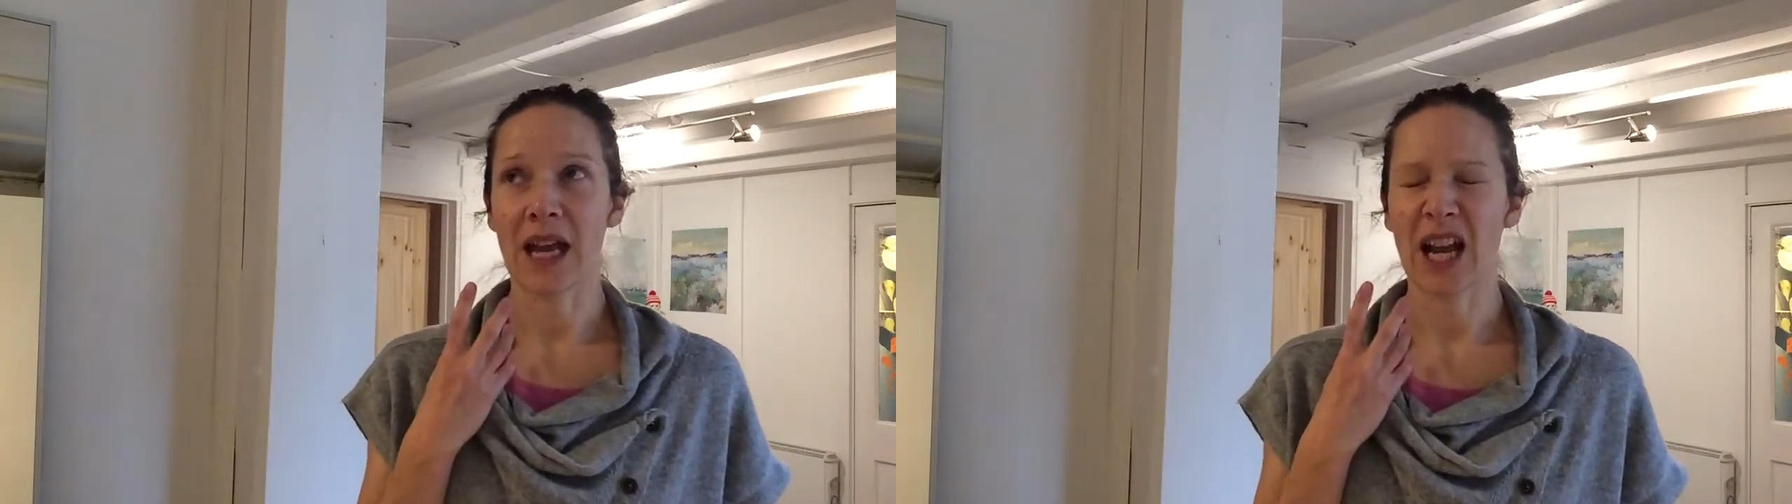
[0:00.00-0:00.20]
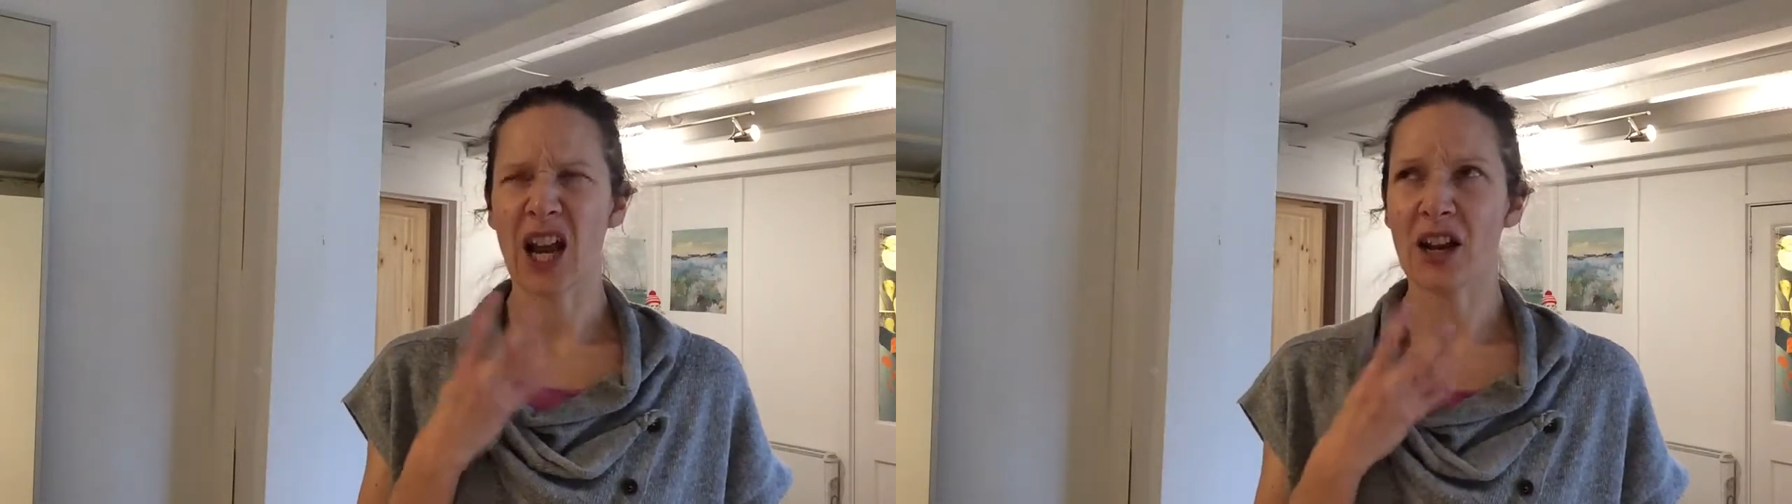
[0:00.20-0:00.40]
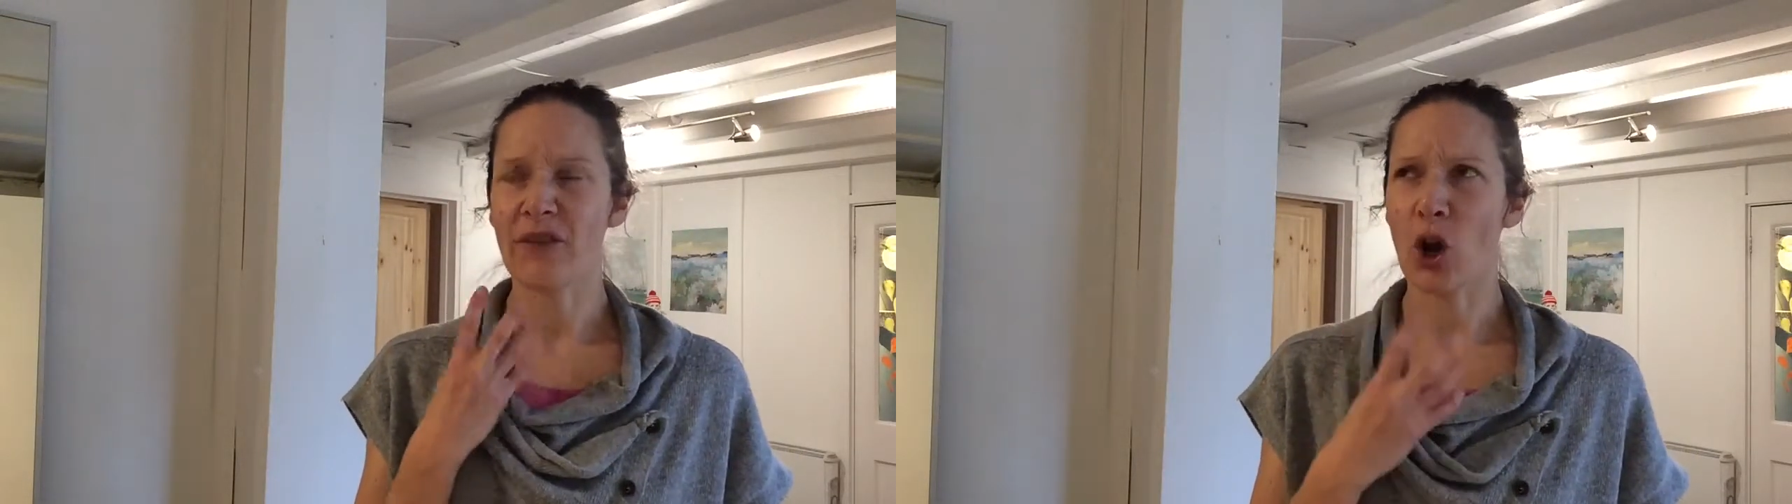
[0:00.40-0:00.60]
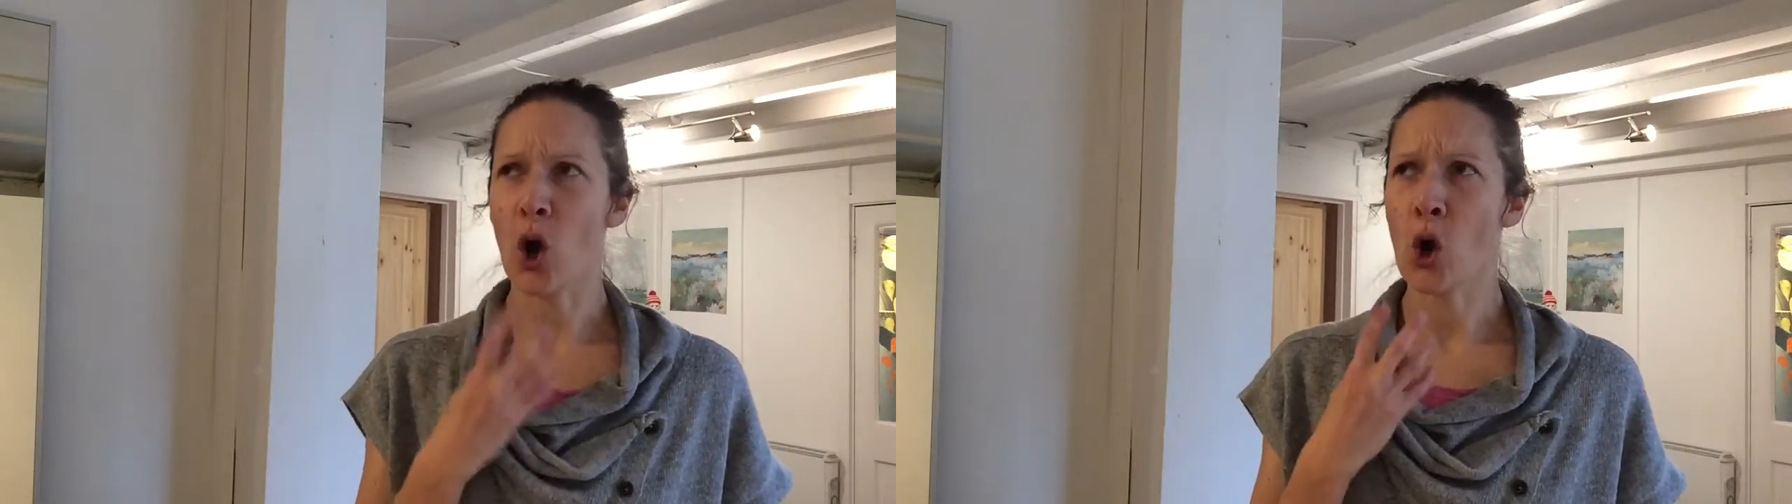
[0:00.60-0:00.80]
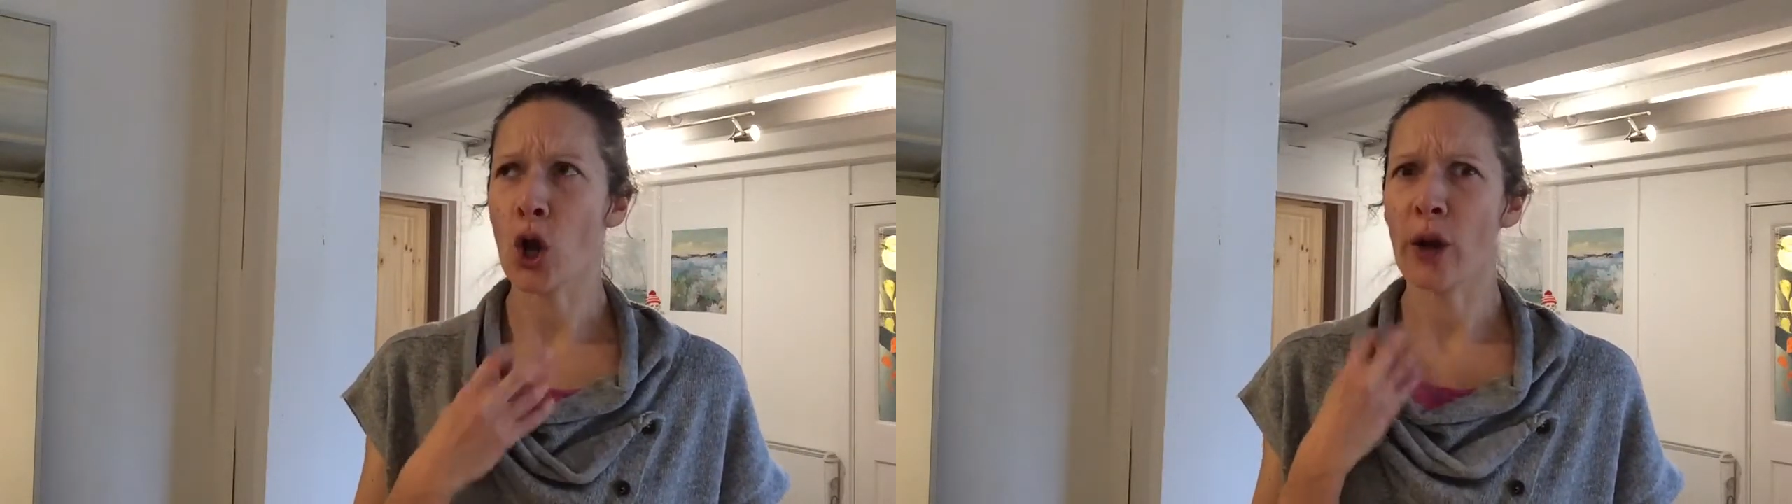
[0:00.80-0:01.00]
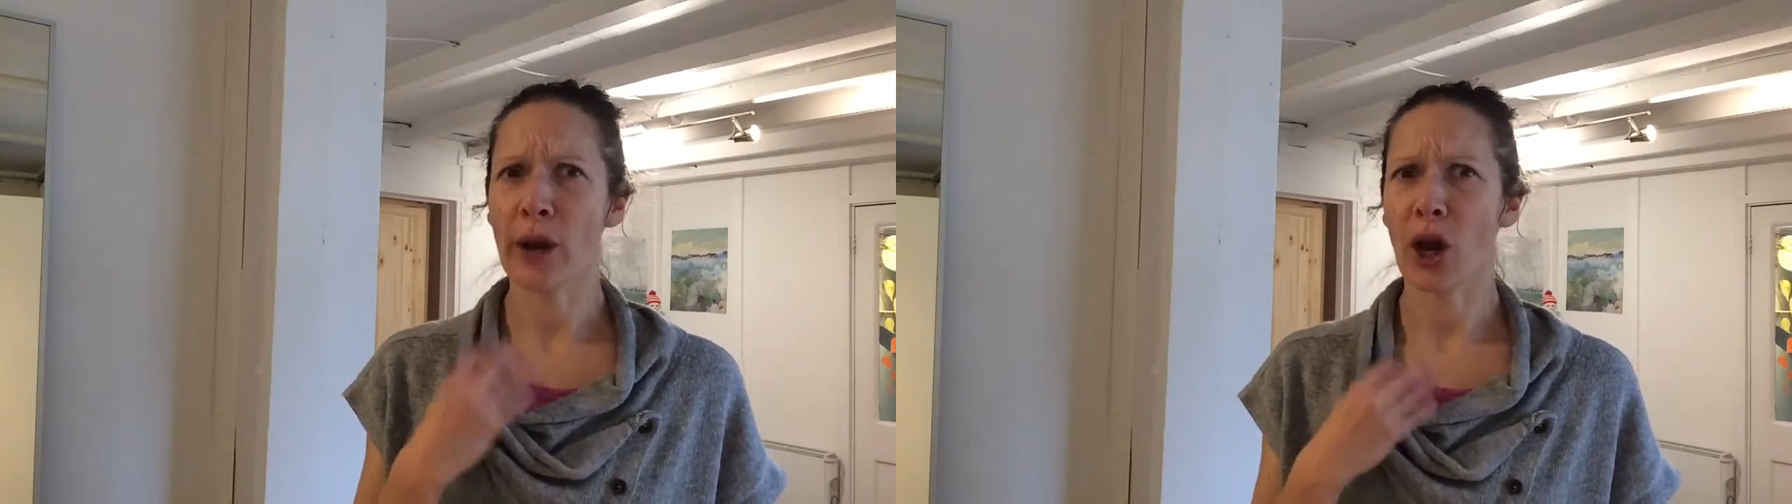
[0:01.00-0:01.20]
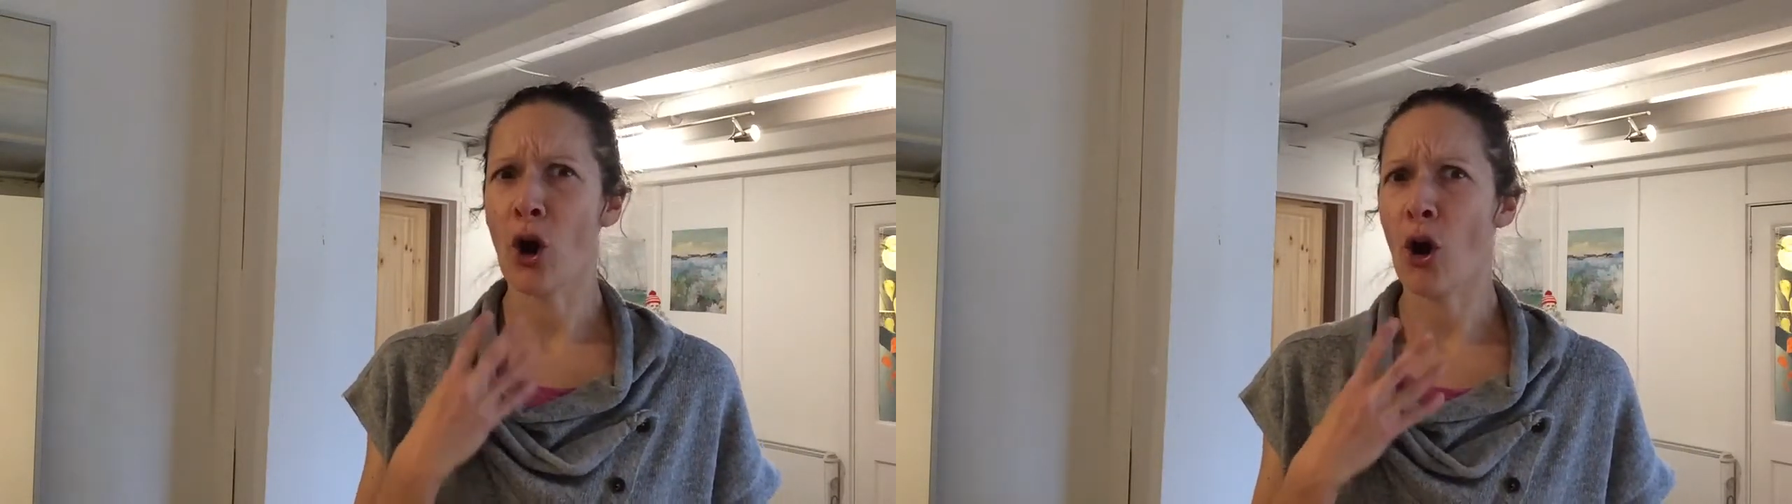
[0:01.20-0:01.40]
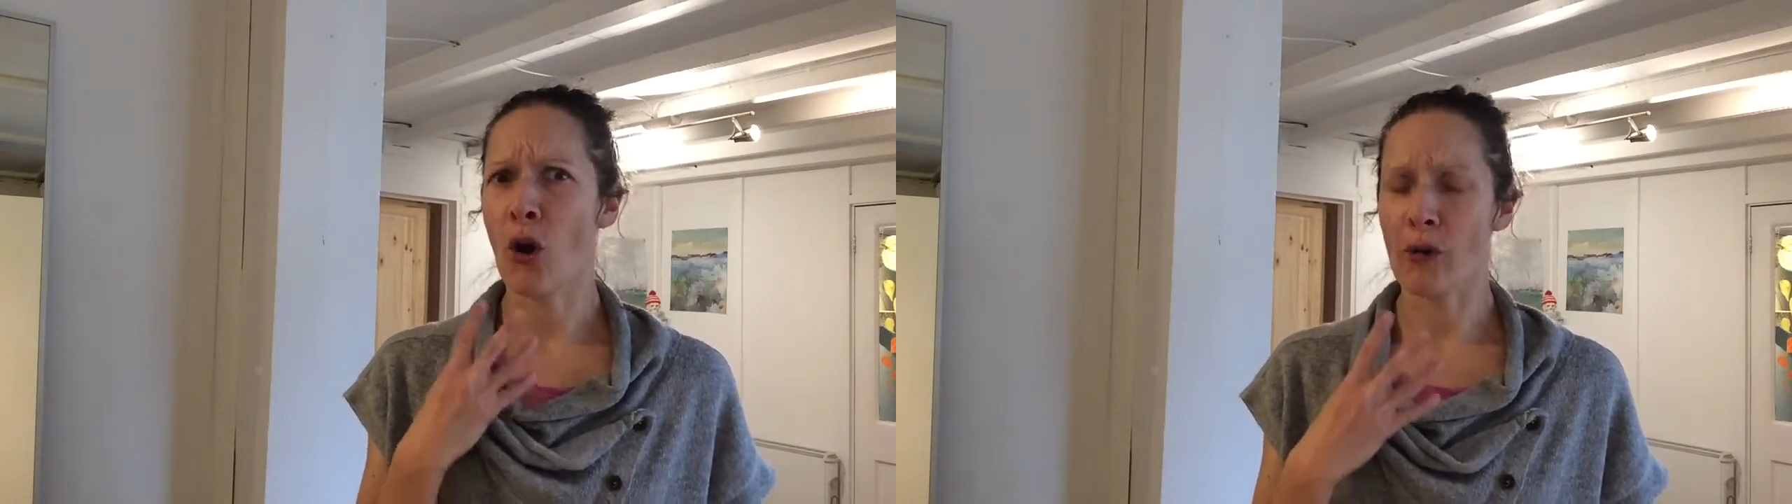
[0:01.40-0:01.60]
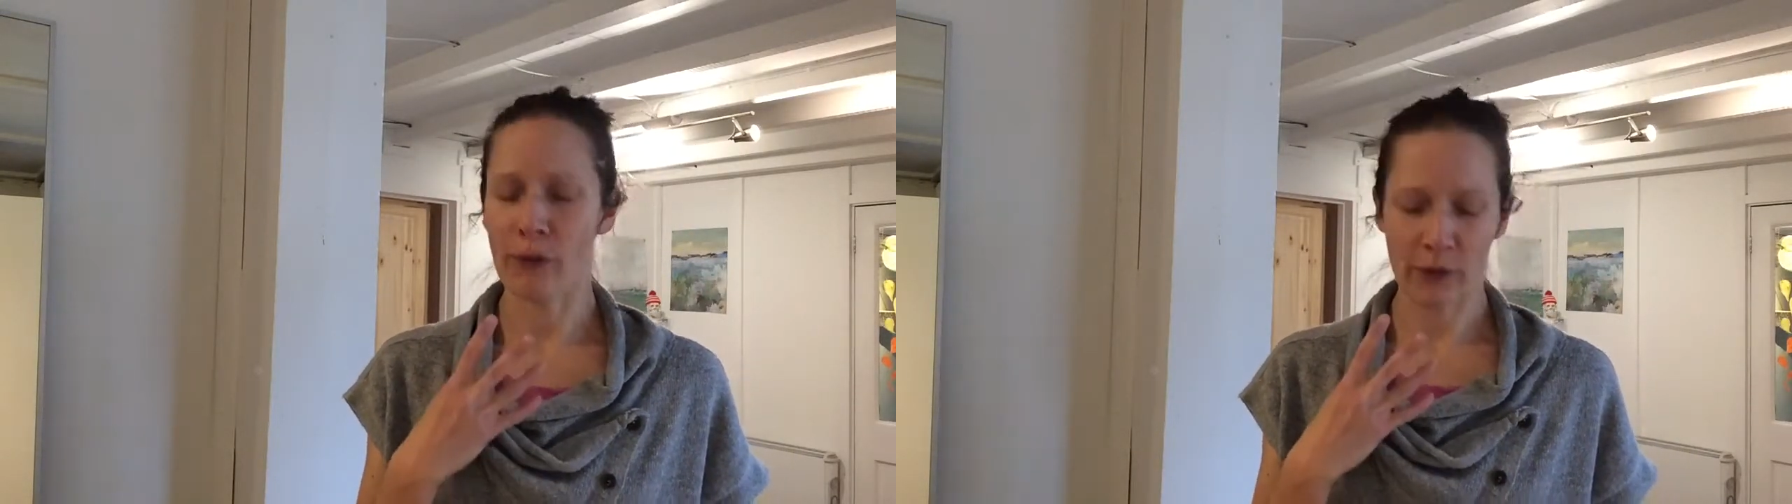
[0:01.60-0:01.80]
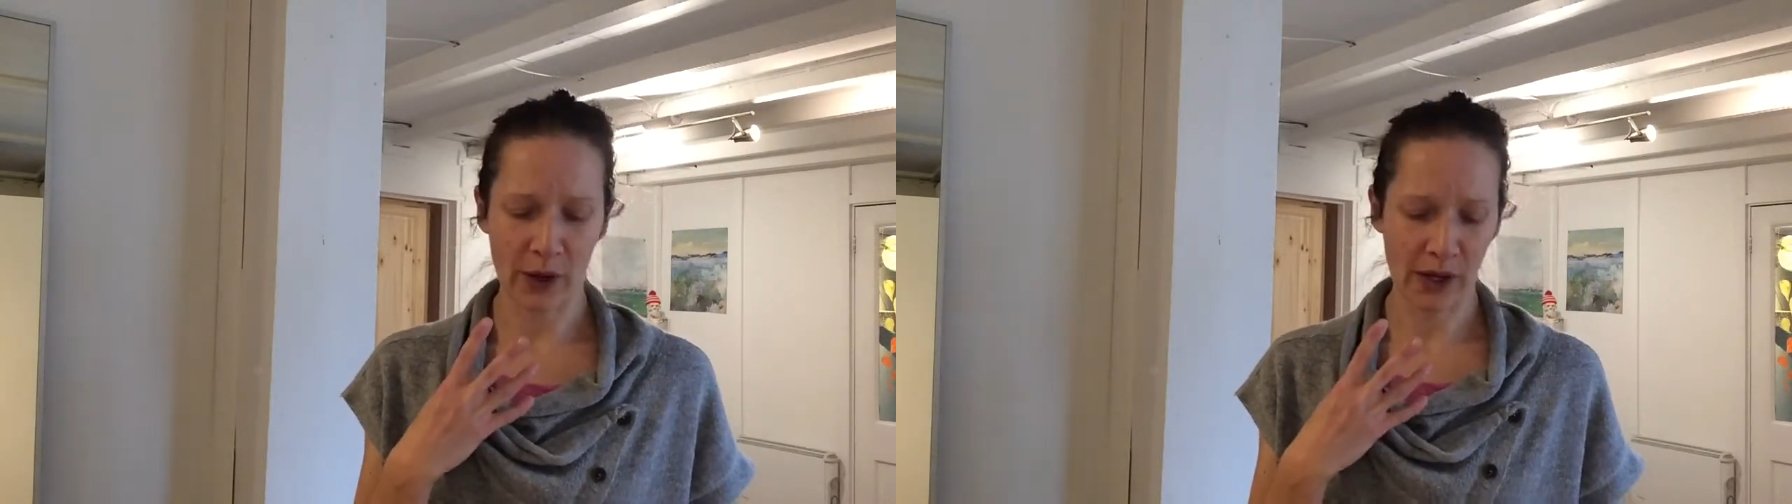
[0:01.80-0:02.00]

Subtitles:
kind of an ongoing cough,